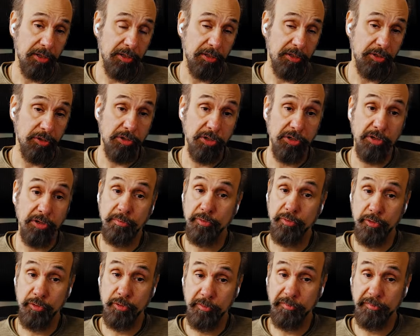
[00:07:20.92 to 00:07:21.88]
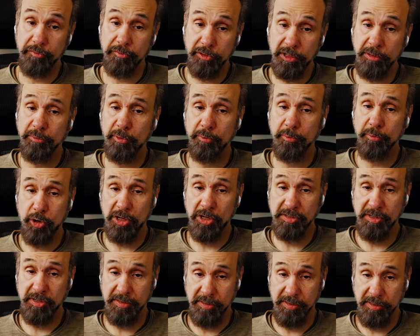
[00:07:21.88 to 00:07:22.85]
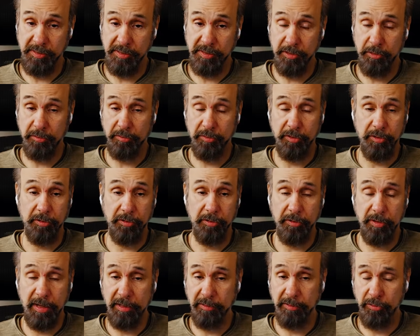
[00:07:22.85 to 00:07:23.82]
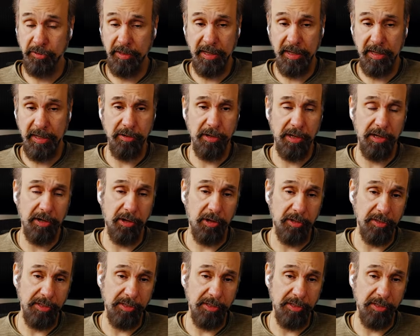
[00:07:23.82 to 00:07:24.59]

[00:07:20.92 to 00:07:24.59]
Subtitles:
You can improve treatment processes. You got all